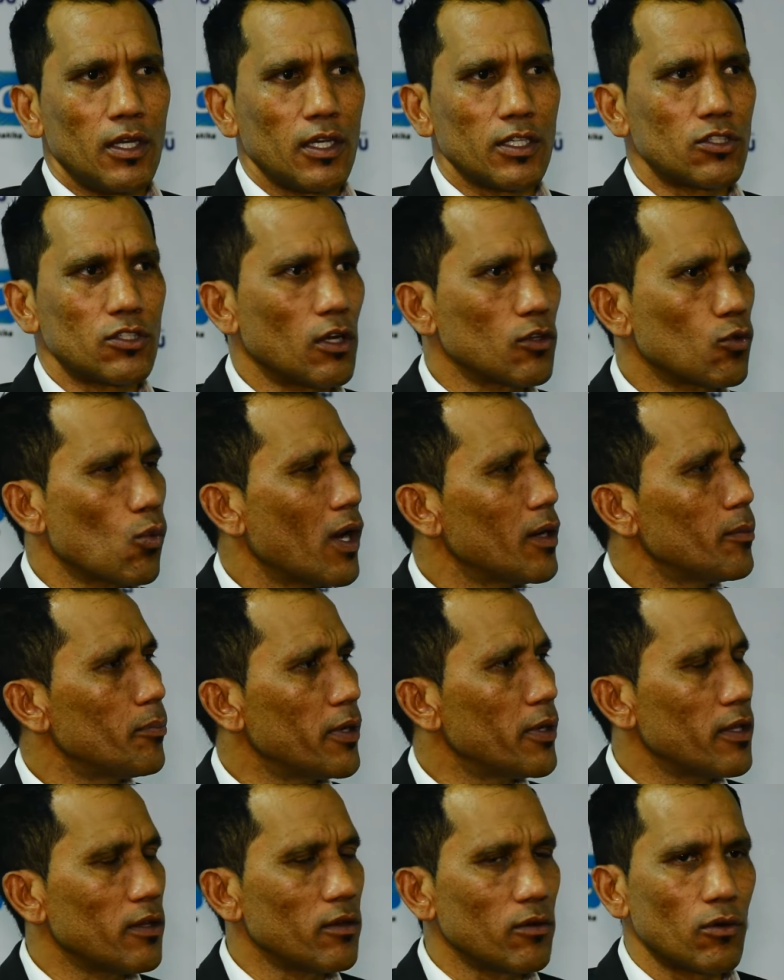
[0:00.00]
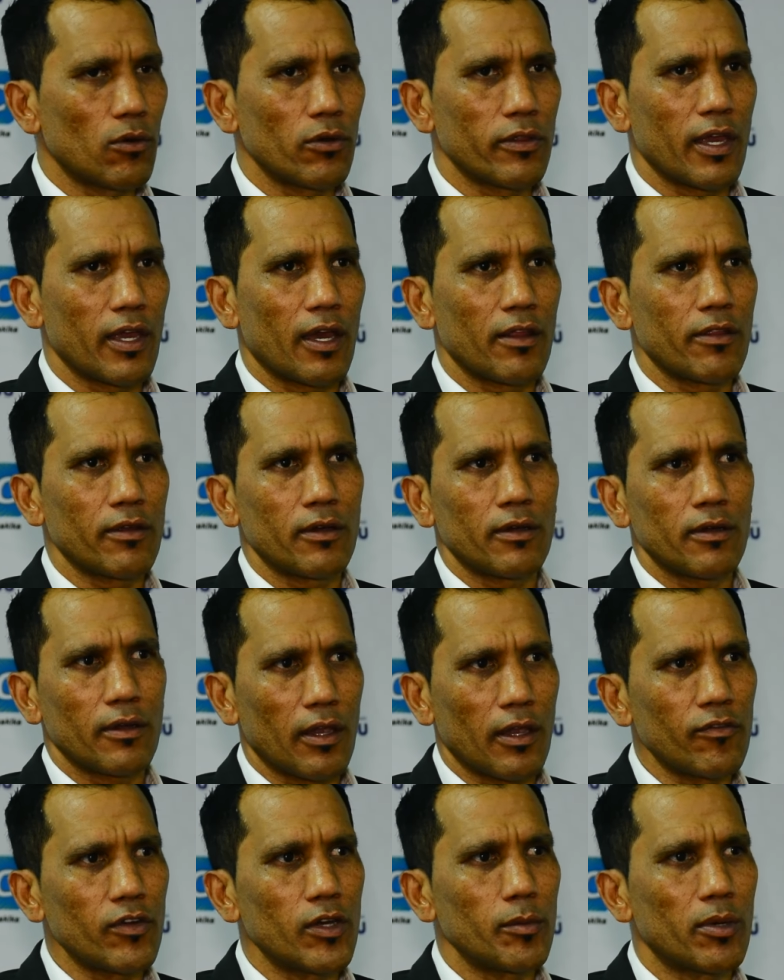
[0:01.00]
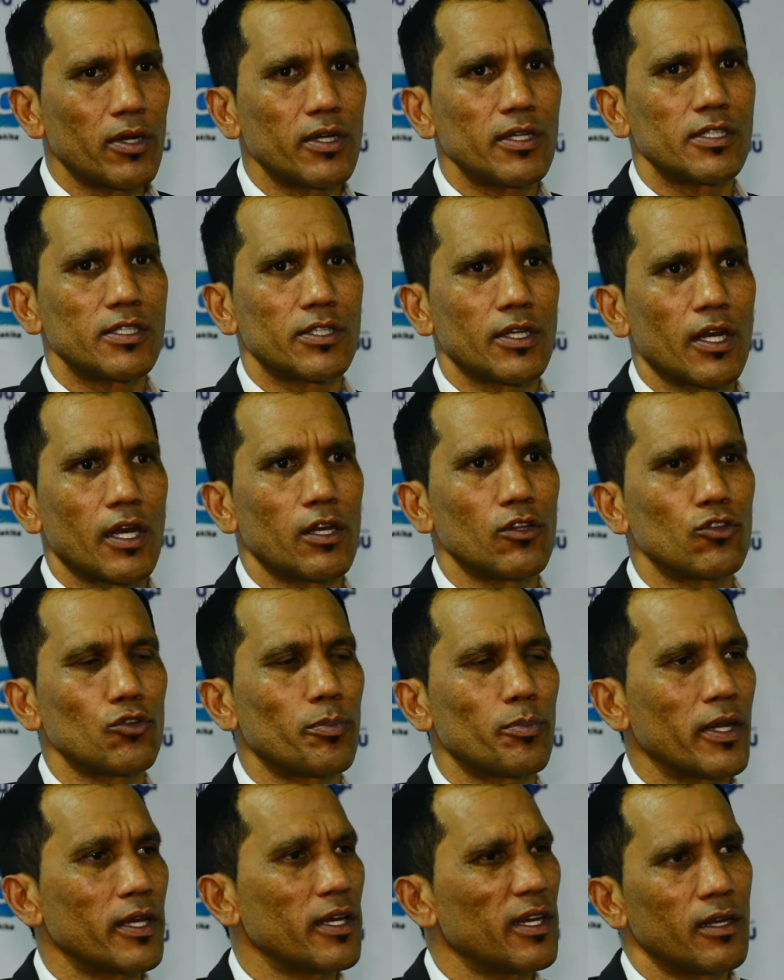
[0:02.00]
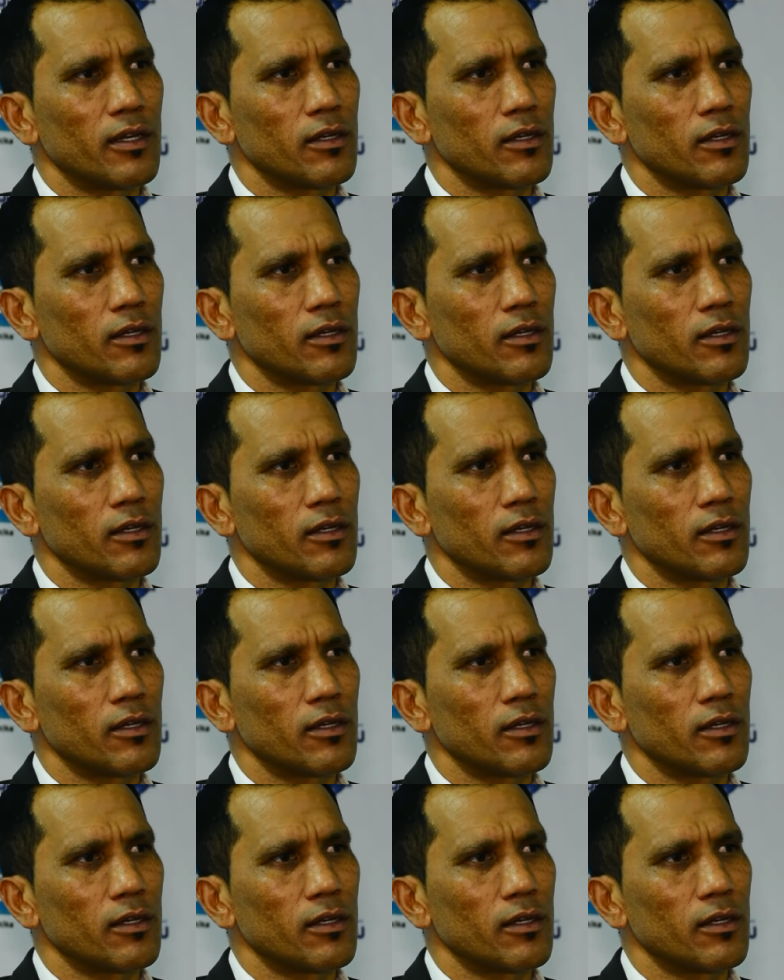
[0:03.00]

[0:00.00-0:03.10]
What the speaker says: It's not one player or the other. Everybody is ready to play,